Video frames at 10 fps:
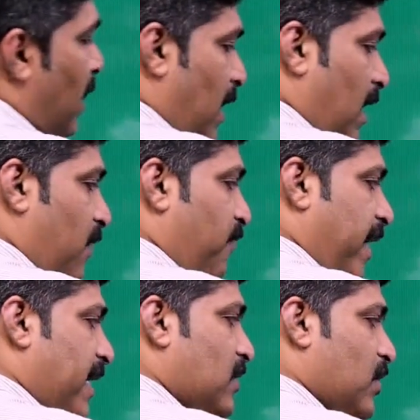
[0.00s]
If
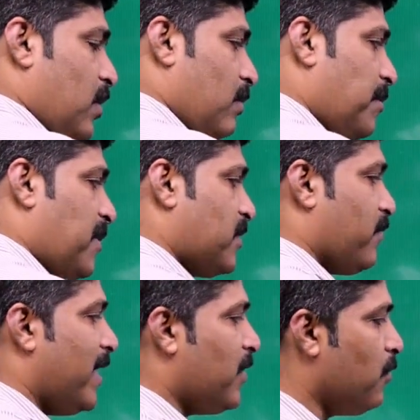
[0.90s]
x cube plus
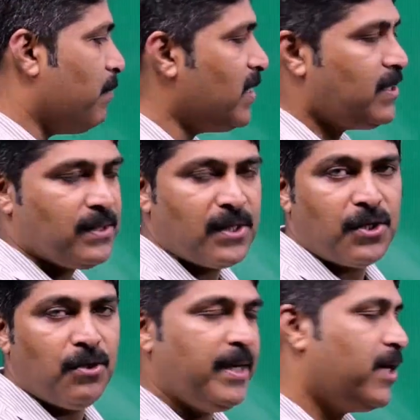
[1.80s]
y cube plus z
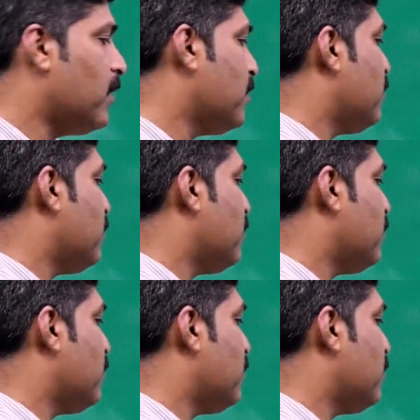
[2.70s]
cube equal to